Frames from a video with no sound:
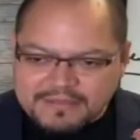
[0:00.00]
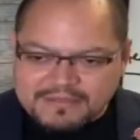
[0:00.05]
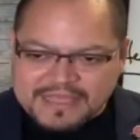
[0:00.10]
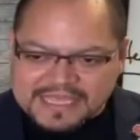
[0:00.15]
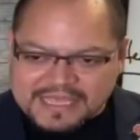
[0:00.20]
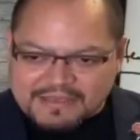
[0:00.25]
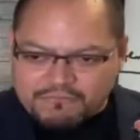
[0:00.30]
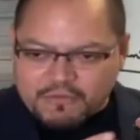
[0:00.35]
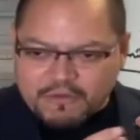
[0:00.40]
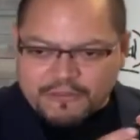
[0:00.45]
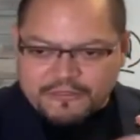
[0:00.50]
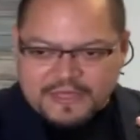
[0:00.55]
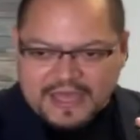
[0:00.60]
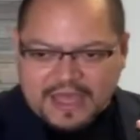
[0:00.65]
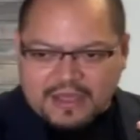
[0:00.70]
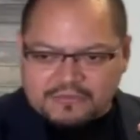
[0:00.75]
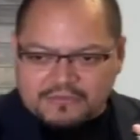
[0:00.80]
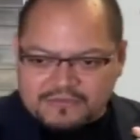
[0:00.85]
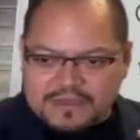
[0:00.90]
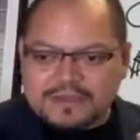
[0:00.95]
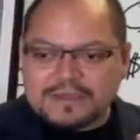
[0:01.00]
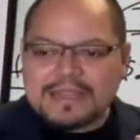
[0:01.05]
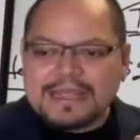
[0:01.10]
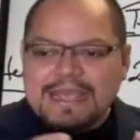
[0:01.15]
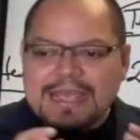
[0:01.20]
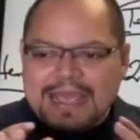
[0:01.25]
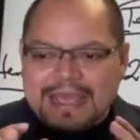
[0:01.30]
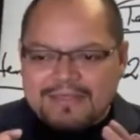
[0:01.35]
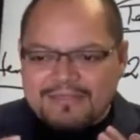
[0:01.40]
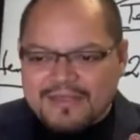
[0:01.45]
They give you $1,000,
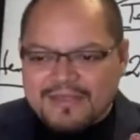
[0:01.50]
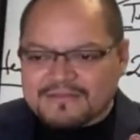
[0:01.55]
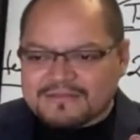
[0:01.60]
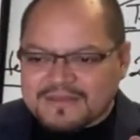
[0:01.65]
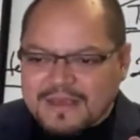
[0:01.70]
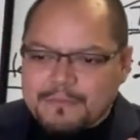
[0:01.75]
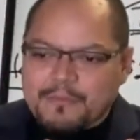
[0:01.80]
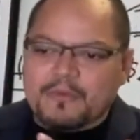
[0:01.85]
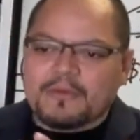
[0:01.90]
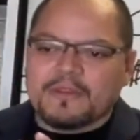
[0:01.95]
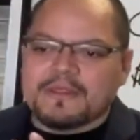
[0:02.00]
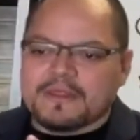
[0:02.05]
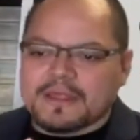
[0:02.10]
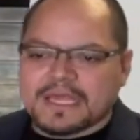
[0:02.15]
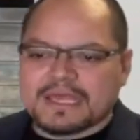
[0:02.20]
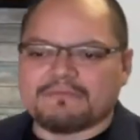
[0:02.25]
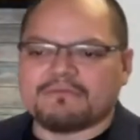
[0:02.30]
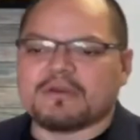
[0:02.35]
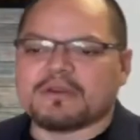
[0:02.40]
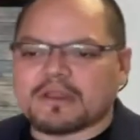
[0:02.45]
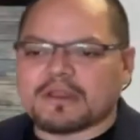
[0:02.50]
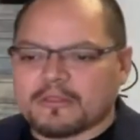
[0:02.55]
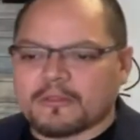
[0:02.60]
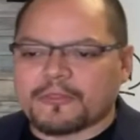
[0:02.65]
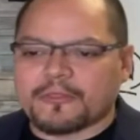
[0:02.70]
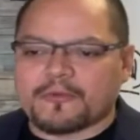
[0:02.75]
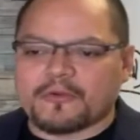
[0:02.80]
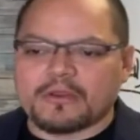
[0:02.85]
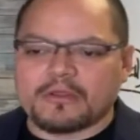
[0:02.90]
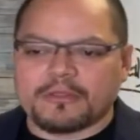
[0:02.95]
and then separately they give you another
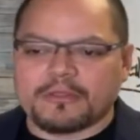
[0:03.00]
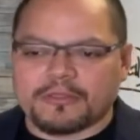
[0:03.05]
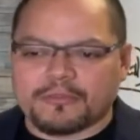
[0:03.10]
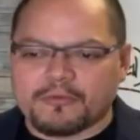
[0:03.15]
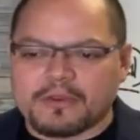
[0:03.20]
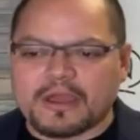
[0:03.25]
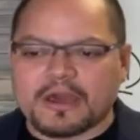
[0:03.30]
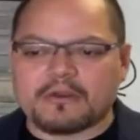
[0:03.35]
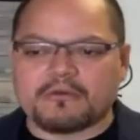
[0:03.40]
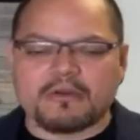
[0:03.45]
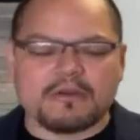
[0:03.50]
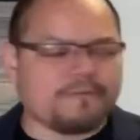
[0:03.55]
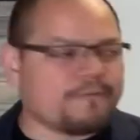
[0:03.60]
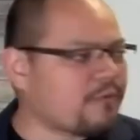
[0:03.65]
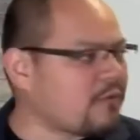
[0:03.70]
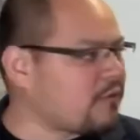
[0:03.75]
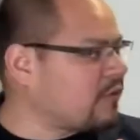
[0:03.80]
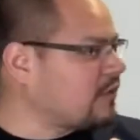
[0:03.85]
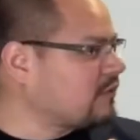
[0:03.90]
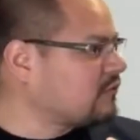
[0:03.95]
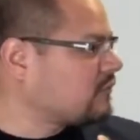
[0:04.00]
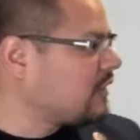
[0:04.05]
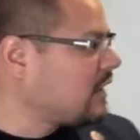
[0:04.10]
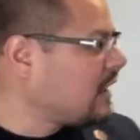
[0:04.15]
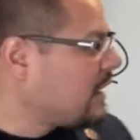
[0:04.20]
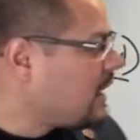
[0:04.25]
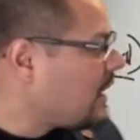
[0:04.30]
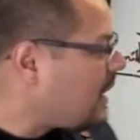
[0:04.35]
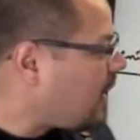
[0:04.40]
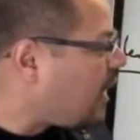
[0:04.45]
$300 for this
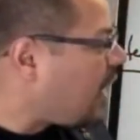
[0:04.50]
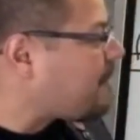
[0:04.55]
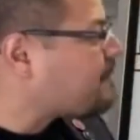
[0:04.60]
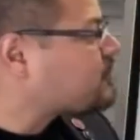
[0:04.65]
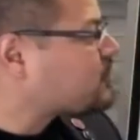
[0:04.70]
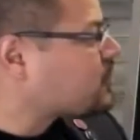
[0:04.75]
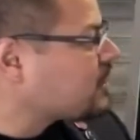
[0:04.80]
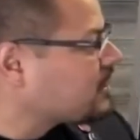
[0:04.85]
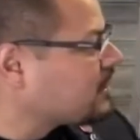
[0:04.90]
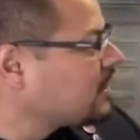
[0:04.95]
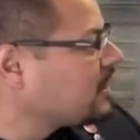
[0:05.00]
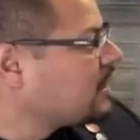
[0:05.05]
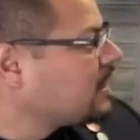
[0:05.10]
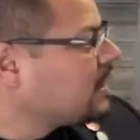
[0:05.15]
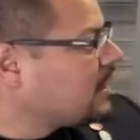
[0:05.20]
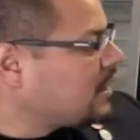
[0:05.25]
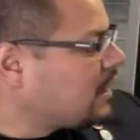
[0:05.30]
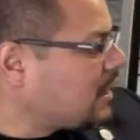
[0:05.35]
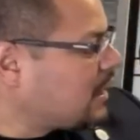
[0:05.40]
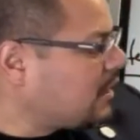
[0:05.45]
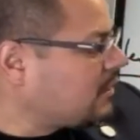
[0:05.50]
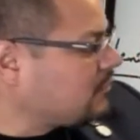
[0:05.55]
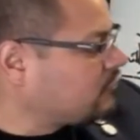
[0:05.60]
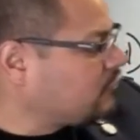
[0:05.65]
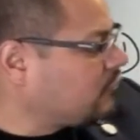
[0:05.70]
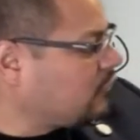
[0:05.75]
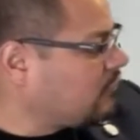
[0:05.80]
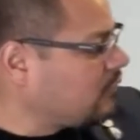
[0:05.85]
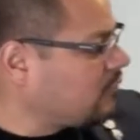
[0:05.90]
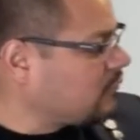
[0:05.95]
option
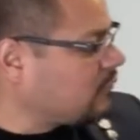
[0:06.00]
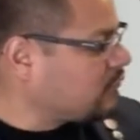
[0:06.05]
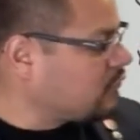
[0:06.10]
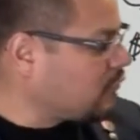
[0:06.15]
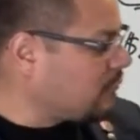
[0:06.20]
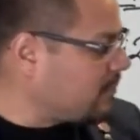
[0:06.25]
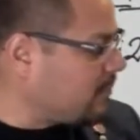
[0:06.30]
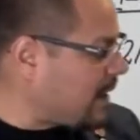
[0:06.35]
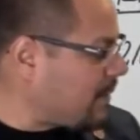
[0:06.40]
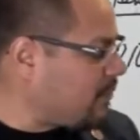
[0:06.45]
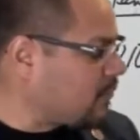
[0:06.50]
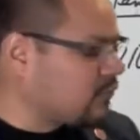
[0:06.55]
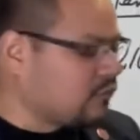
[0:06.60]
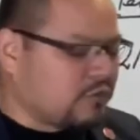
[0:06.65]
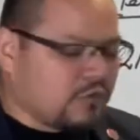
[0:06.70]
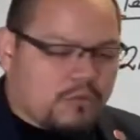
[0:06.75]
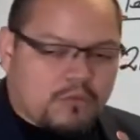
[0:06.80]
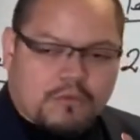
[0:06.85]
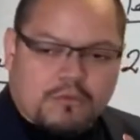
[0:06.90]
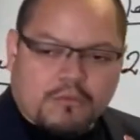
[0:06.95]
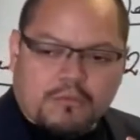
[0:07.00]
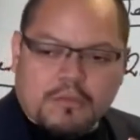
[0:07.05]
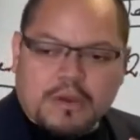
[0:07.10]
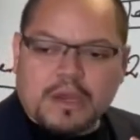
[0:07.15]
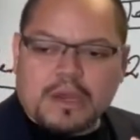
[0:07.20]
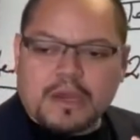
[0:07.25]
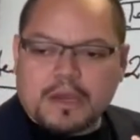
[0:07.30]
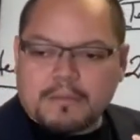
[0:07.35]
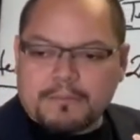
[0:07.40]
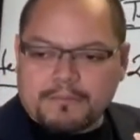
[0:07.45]
to be able to
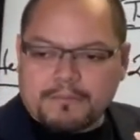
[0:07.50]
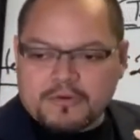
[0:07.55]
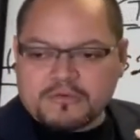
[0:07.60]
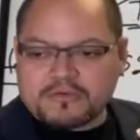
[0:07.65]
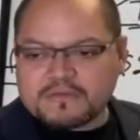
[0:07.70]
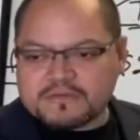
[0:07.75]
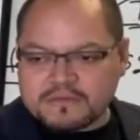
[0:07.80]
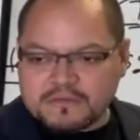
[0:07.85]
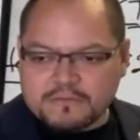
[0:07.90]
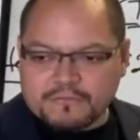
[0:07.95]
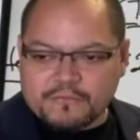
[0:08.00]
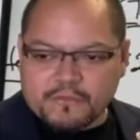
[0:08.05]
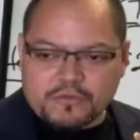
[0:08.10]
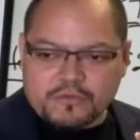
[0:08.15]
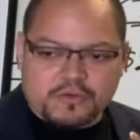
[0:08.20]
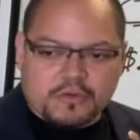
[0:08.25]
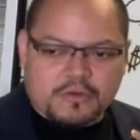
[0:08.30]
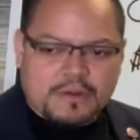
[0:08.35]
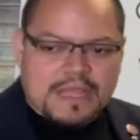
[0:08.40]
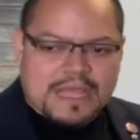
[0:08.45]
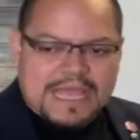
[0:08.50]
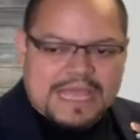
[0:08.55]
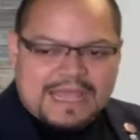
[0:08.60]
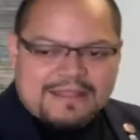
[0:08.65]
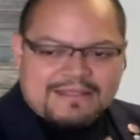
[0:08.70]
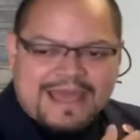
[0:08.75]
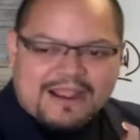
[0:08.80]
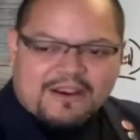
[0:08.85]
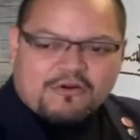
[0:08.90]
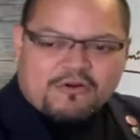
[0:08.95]
purchase in the future. And
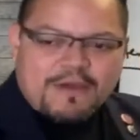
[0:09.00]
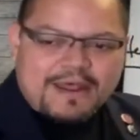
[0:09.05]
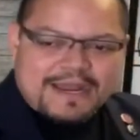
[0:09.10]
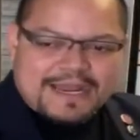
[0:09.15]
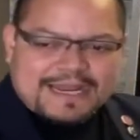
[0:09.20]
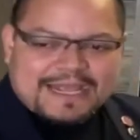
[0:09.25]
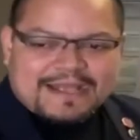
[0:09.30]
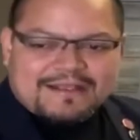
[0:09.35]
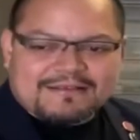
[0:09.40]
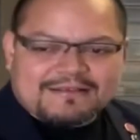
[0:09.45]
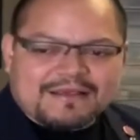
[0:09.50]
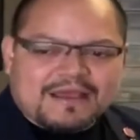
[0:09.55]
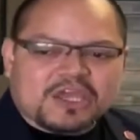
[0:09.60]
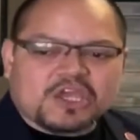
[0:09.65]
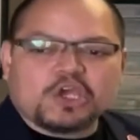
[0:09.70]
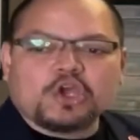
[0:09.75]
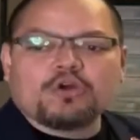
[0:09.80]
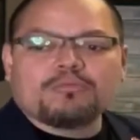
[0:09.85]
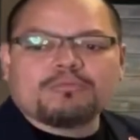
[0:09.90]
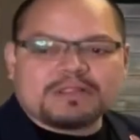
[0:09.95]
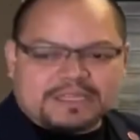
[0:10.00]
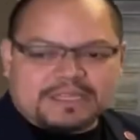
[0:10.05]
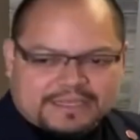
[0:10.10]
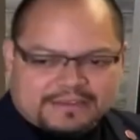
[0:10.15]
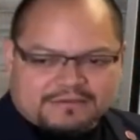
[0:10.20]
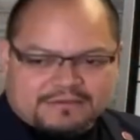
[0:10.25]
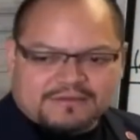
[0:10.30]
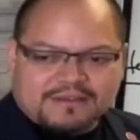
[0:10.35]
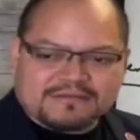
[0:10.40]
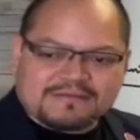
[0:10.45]
that credit
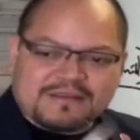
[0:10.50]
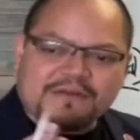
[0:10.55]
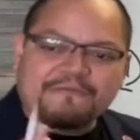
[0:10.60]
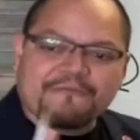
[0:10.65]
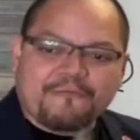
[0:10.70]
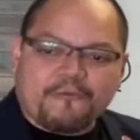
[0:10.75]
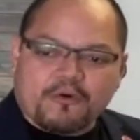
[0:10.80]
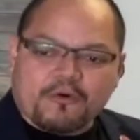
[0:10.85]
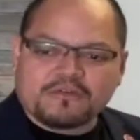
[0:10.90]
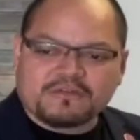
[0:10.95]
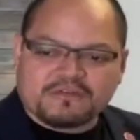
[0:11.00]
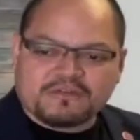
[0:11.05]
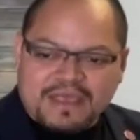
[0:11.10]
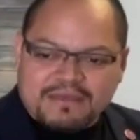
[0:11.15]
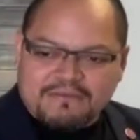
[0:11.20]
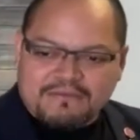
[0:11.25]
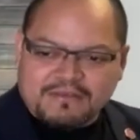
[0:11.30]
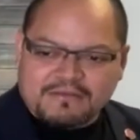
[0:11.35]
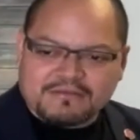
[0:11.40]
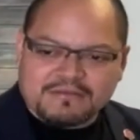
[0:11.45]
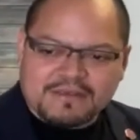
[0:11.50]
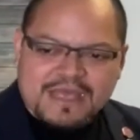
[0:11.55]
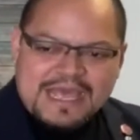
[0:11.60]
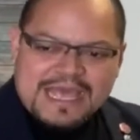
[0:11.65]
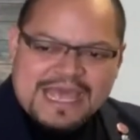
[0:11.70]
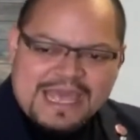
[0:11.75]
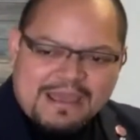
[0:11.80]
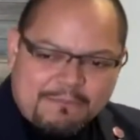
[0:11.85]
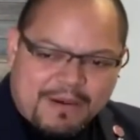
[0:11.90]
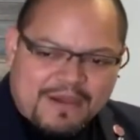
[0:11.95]
accumulates. It's like forced savings,
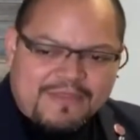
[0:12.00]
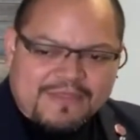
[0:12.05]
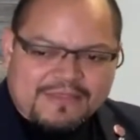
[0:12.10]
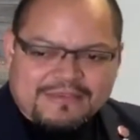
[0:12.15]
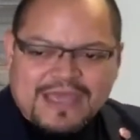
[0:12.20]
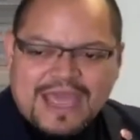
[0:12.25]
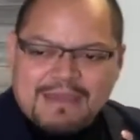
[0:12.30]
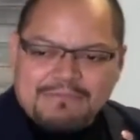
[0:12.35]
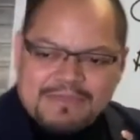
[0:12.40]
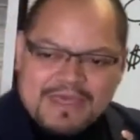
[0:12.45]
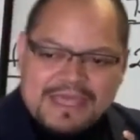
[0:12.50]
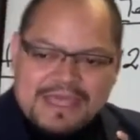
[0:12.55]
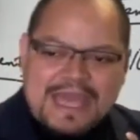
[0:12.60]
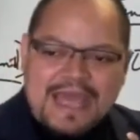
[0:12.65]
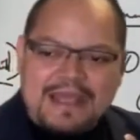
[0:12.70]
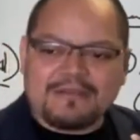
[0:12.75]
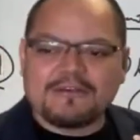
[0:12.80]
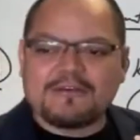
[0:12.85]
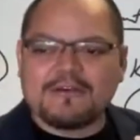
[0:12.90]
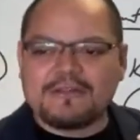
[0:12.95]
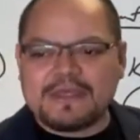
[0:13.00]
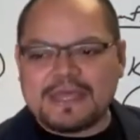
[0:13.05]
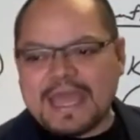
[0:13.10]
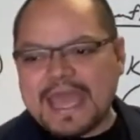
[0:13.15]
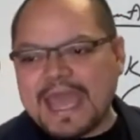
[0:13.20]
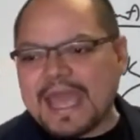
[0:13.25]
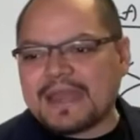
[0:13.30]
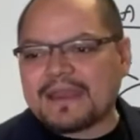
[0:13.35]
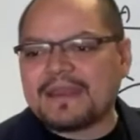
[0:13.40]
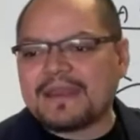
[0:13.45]
and by the time they get to the
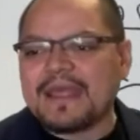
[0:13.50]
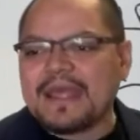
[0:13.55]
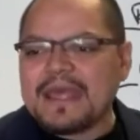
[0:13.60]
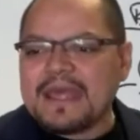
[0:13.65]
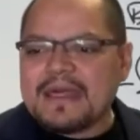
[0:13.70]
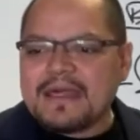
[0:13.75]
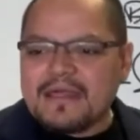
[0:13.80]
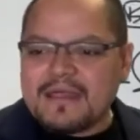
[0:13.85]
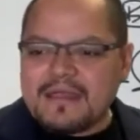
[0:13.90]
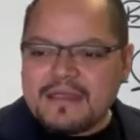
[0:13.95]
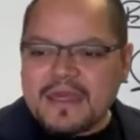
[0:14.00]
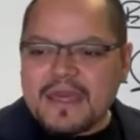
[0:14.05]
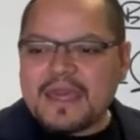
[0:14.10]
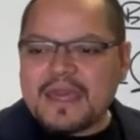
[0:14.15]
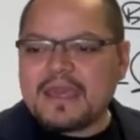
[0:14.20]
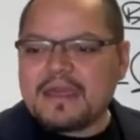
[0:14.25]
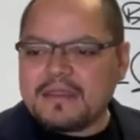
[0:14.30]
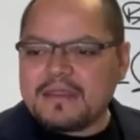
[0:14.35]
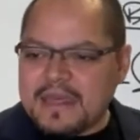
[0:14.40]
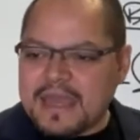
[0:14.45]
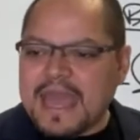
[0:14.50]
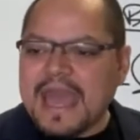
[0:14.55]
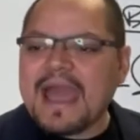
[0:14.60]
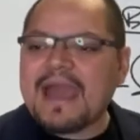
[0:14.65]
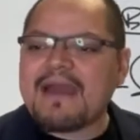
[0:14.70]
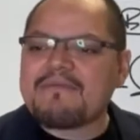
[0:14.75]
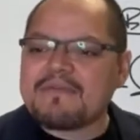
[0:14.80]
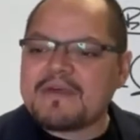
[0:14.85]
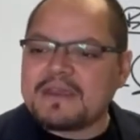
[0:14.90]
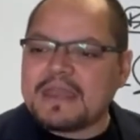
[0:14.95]
end, they
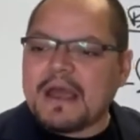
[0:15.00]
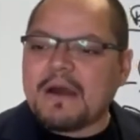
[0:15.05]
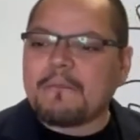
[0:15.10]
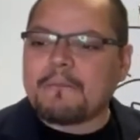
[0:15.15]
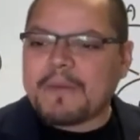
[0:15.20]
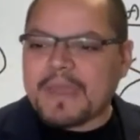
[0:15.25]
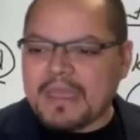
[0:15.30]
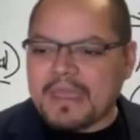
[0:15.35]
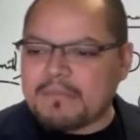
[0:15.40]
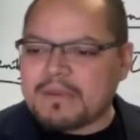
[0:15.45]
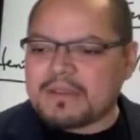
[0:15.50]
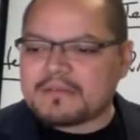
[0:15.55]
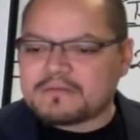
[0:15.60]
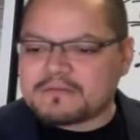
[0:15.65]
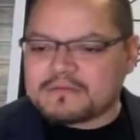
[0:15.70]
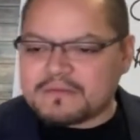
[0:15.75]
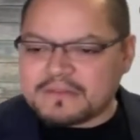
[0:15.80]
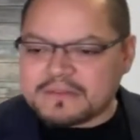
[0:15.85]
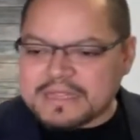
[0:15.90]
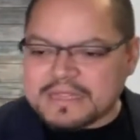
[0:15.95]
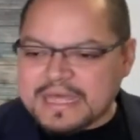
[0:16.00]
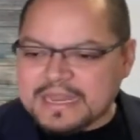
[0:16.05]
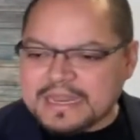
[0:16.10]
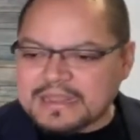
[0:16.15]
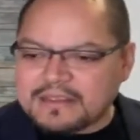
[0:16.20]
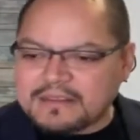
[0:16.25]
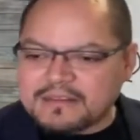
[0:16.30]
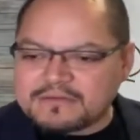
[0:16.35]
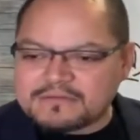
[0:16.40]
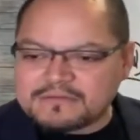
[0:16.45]
have the down payment that
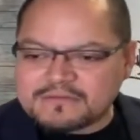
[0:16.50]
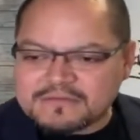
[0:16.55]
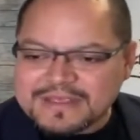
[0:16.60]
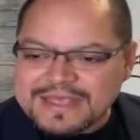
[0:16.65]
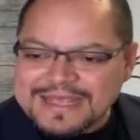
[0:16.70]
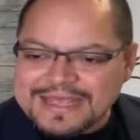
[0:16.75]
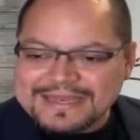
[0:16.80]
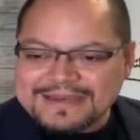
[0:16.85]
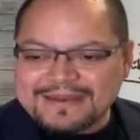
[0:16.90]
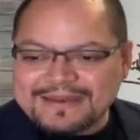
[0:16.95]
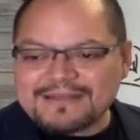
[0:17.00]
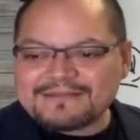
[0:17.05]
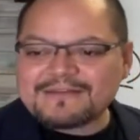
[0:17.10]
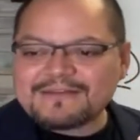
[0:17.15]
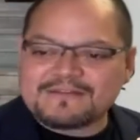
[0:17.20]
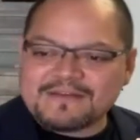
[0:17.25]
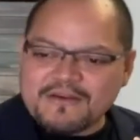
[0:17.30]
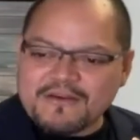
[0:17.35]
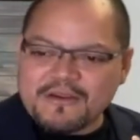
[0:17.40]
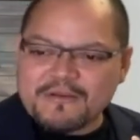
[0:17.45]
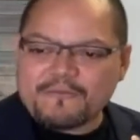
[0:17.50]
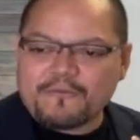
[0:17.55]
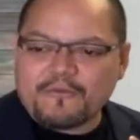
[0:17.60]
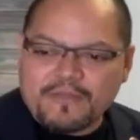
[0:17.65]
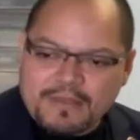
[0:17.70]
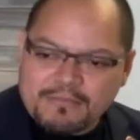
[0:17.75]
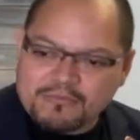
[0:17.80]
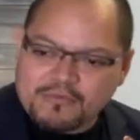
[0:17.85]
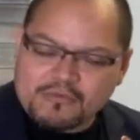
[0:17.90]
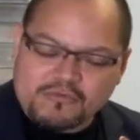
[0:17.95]
is necessary for
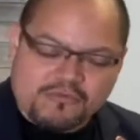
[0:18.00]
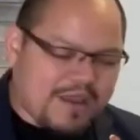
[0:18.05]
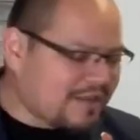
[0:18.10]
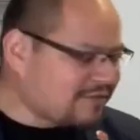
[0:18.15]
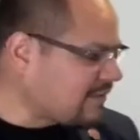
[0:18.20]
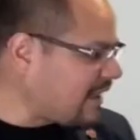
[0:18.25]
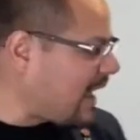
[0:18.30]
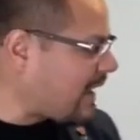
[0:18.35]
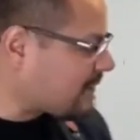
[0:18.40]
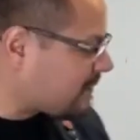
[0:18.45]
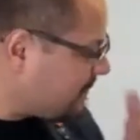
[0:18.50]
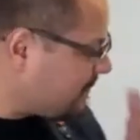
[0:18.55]
them to transact.